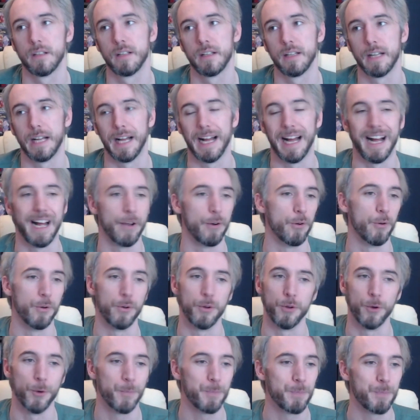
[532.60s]
I don't
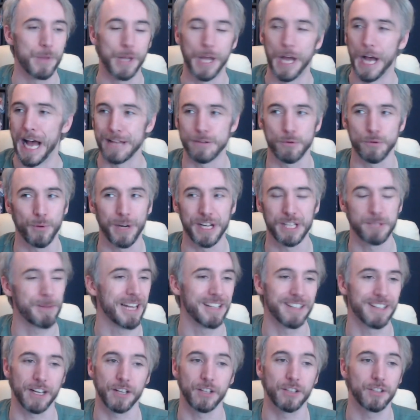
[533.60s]
know. Nah, I don't want
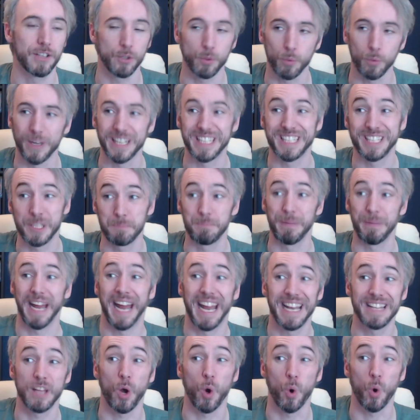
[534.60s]
to
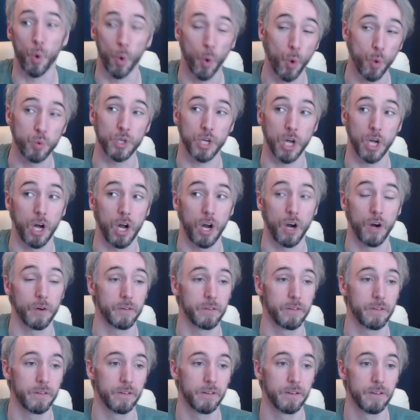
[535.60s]
spend a whole card
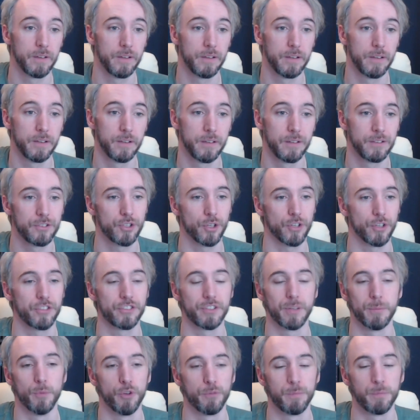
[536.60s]
just
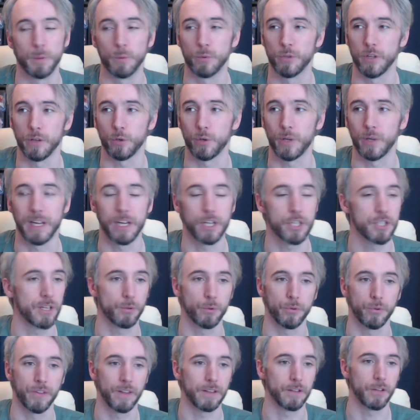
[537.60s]
to move people to a location. I
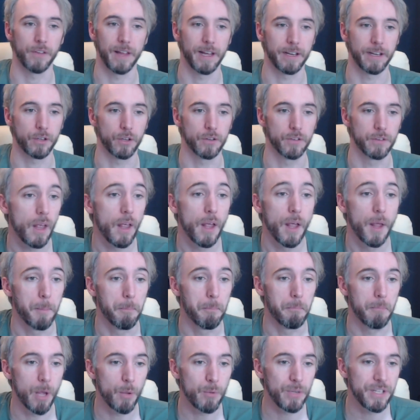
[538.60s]
don't think they're that good.
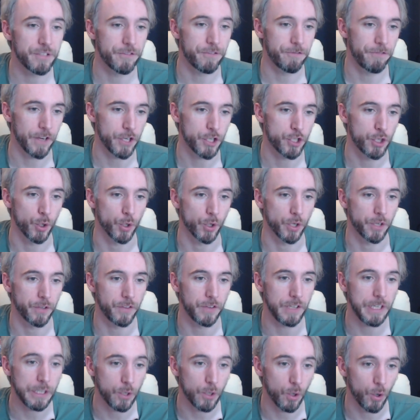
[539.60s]
Maui's Fish Hook.
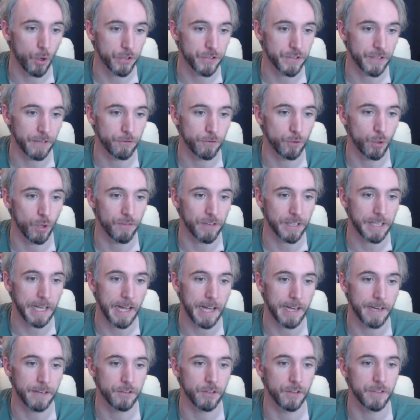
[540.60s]
3 cost. If you have a
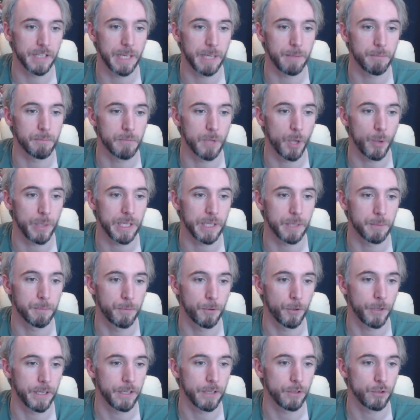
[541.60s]
character named Maui in
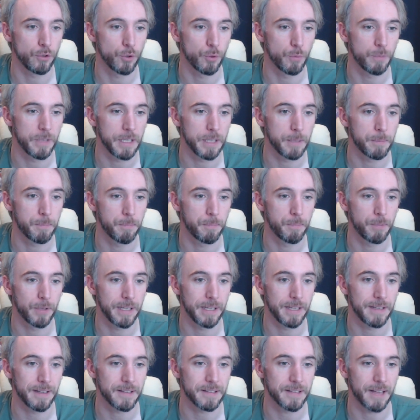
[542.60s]
play, you may
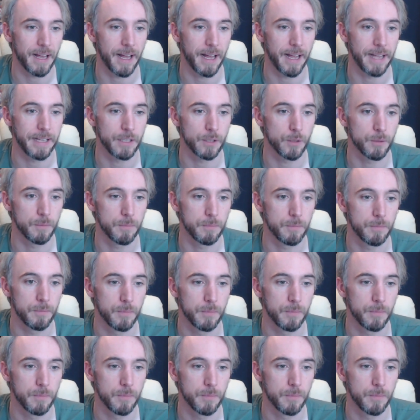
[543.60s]
play this item.